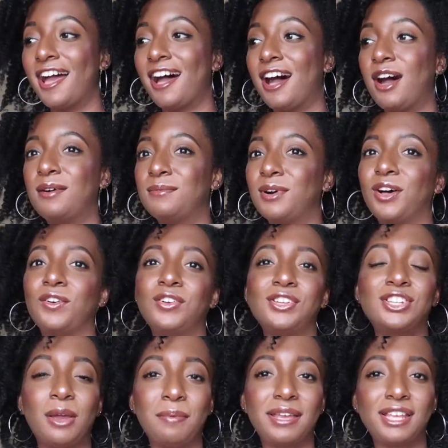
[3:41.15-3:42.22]
Well,
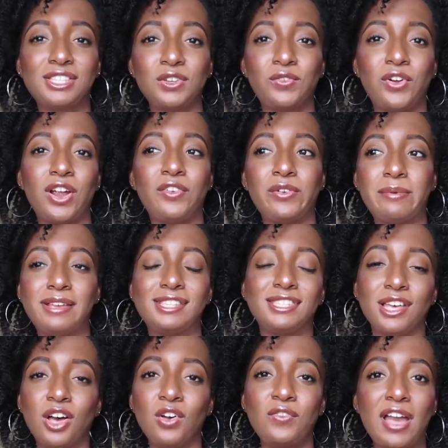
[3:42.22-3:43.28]
shopping at Sephora for
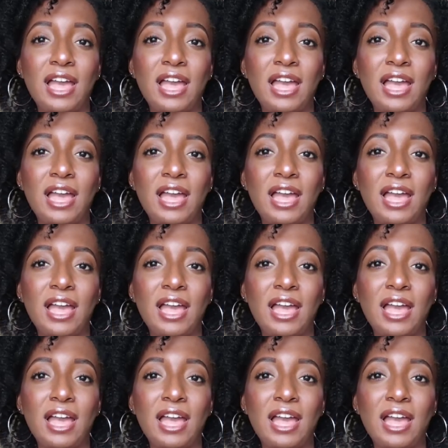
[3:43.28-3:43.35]
myself.